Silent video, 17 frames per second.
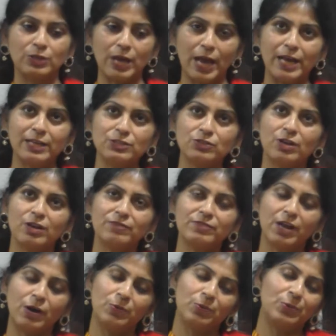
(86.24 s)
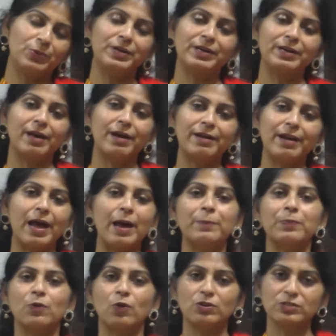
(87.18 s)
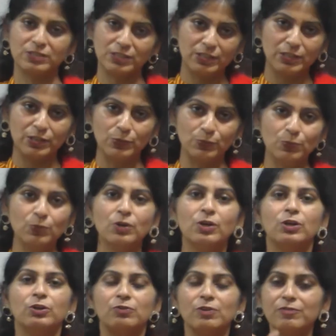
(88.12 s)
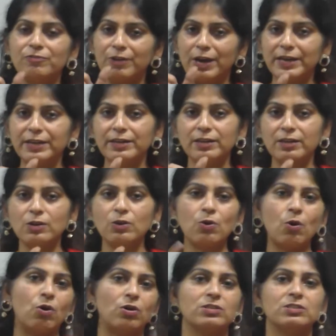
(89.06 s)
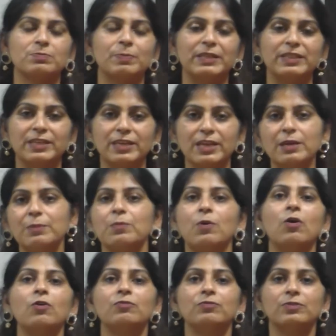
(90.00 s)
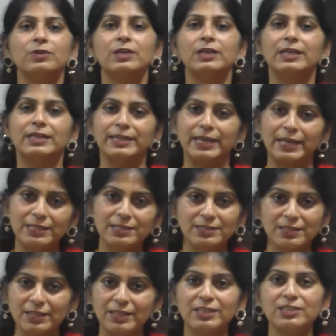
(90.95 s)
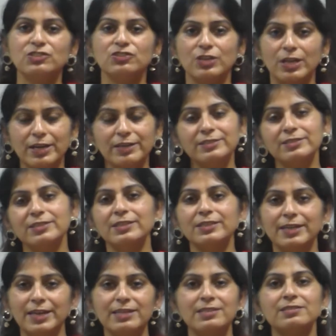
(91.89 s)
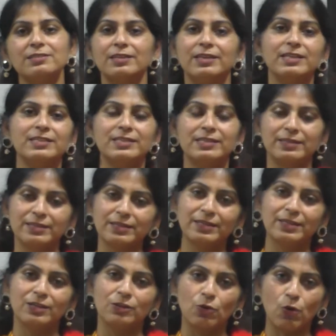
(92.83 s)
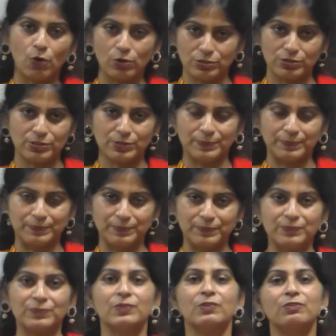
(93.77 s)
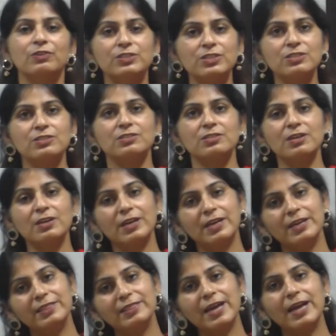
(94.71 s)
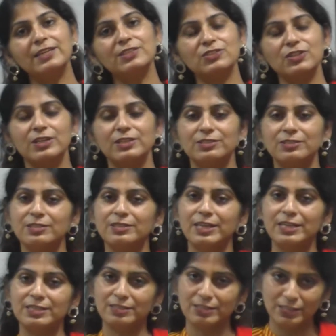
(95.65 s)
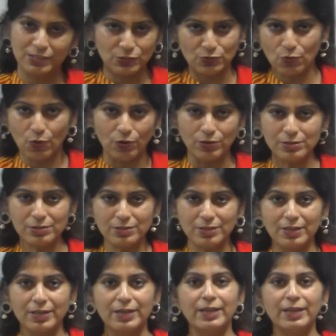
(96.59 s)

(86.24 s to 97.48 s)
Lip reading: as you have downloaded our app coursEdu, you will find a course by the name of Test Series Challenger Test Series course. Register in that Challenger Test Series course.